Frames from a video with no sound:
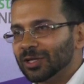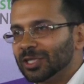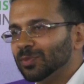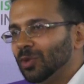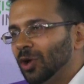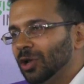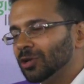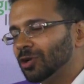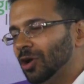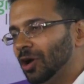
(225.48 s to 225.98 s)

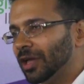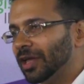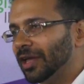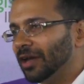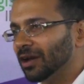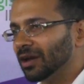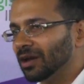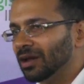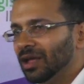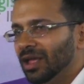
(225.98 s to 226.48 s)
small talk
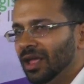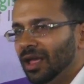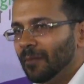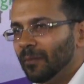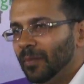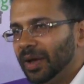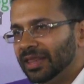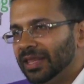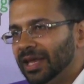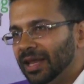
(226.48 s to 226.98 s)
here.
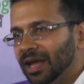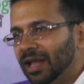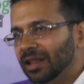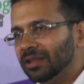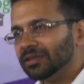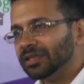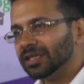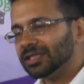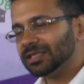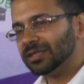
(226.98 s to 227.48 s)
But then I'll
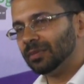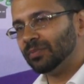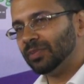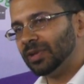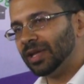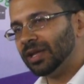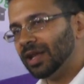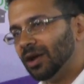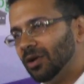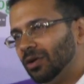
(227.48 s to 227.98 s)
just
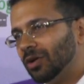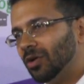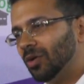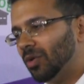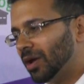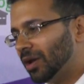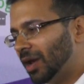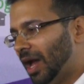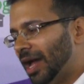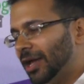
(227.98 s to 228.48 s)
simply now go
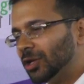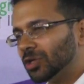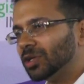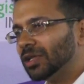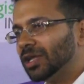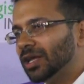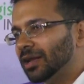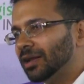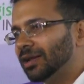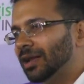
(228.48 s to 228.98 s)
and
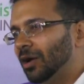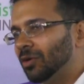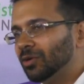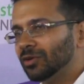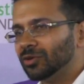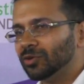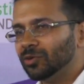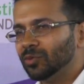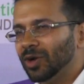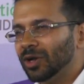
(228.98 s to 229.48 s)
isolate it down
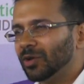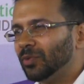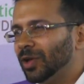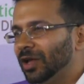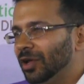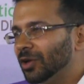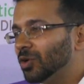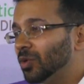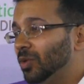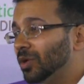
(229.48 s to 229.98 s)
to what we
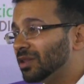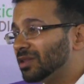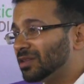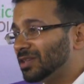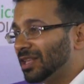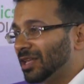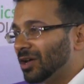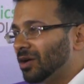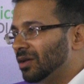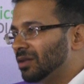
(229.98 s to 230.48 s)
can do with
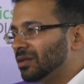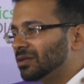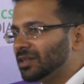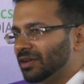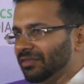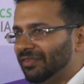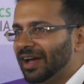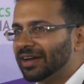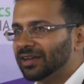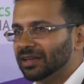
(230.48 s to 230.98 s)
silicon
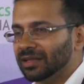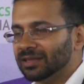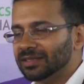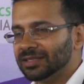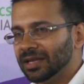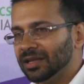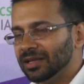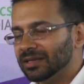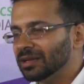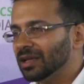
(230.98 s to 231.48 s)
surfactants.
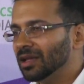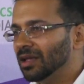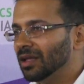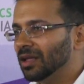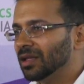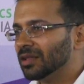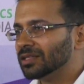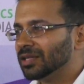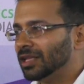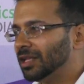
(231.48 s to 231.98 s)
That is,
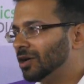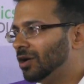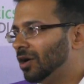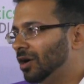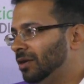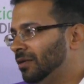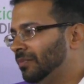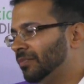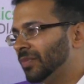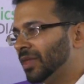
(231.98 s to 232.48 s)

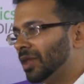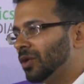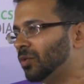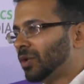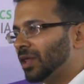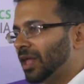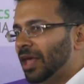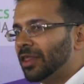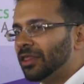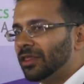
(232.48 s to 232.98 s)
silicon with
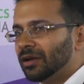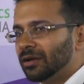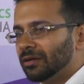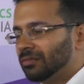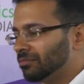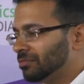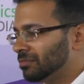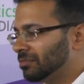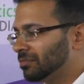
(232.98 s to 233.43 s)
either